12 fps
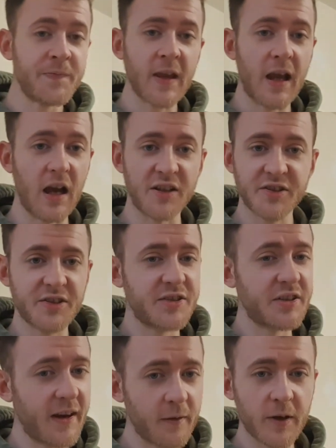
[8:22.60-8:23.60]
a
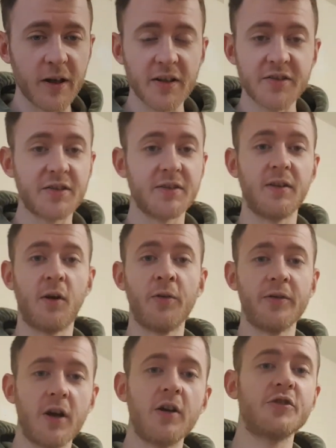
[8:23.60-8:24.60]
serious
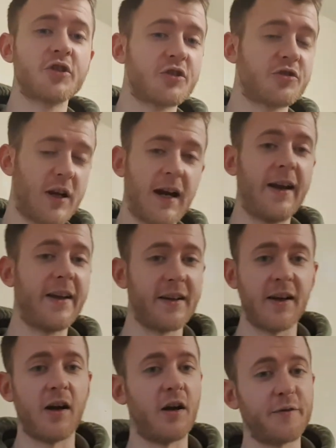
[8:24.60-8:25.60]
unknown strain
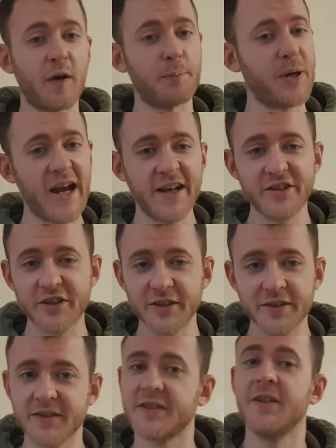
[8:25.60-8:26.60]
of
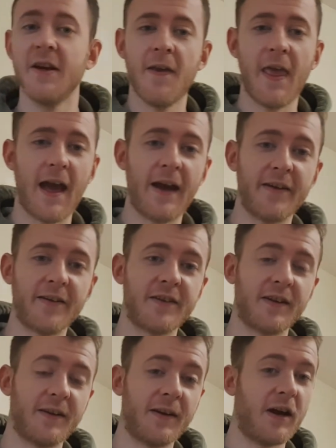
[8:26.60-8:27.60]
patience and
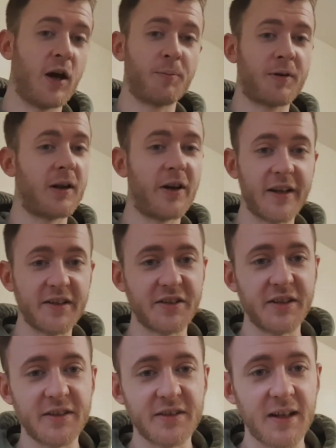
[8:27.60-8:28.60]
apply it to
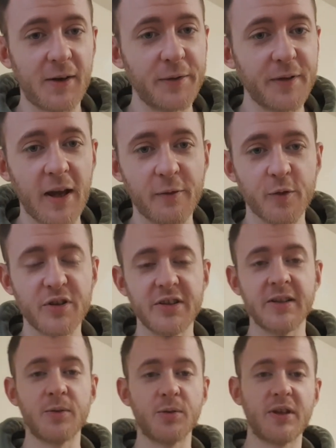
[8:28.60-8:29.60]
yourself every
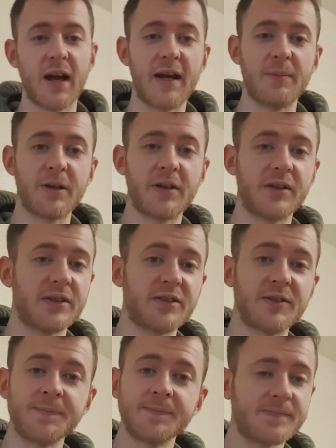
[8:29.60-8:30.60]
single day,
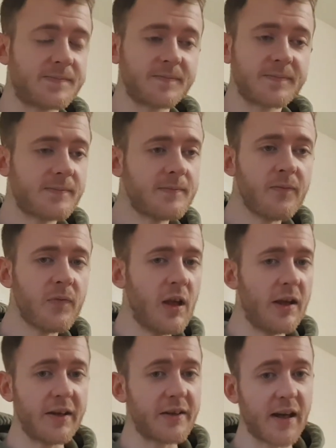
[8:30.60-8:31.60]
because
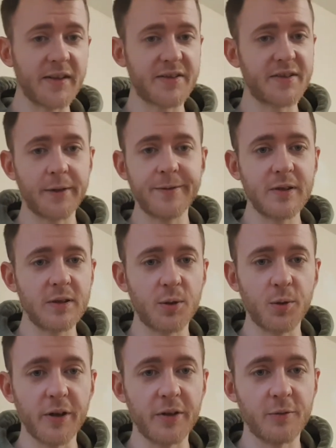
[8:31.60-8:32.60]
it gets
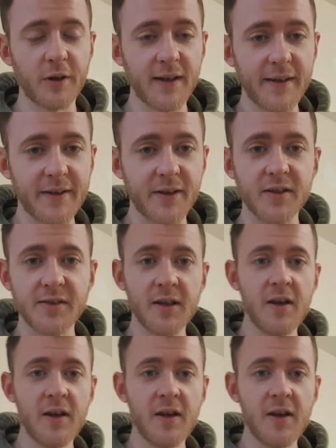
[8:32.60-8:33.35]
difficult. It really does.